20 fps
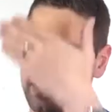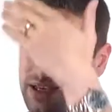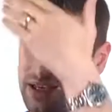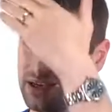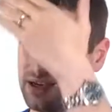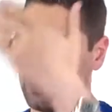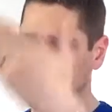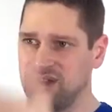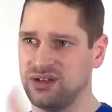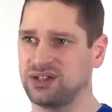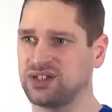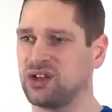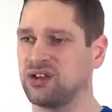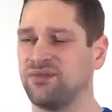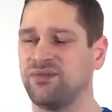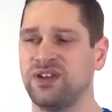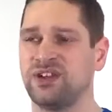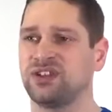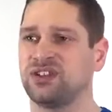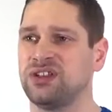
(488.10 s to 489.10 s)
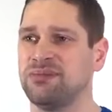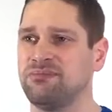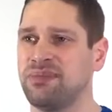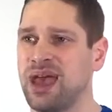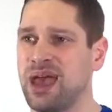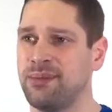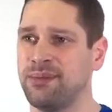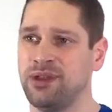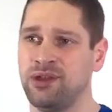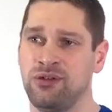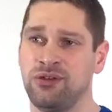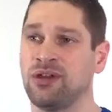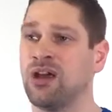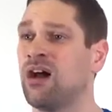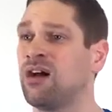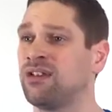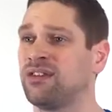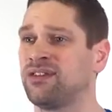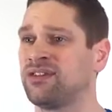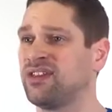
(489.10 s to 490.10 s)
that somebody who's got a visual
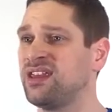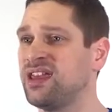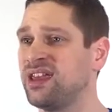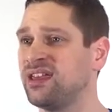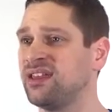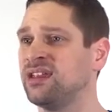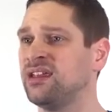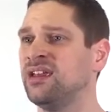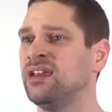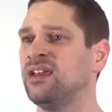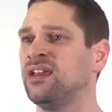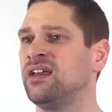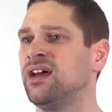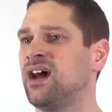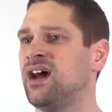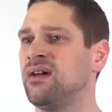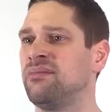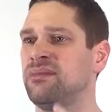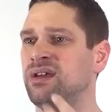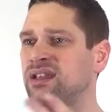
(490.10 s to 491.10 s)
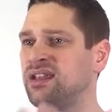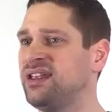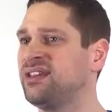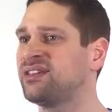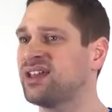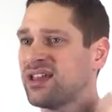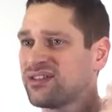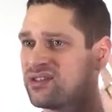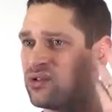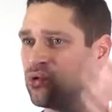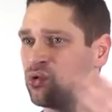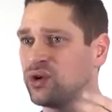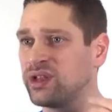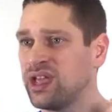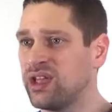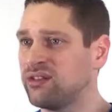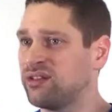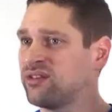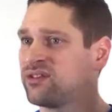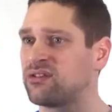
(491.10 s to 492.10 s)
impairment who can't see it at least has
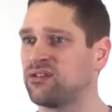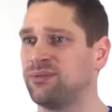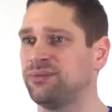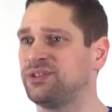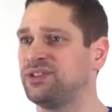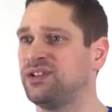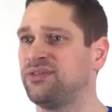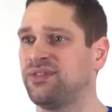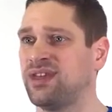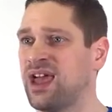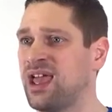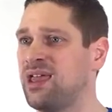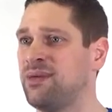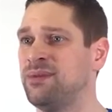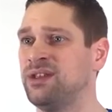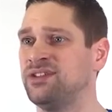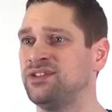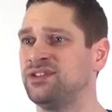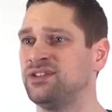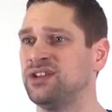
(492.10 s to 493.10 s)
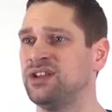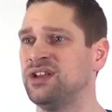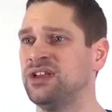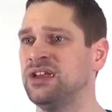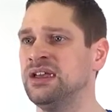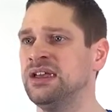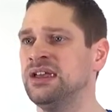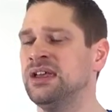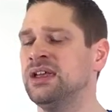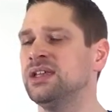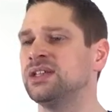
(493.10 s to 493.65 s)
an audio description of that image.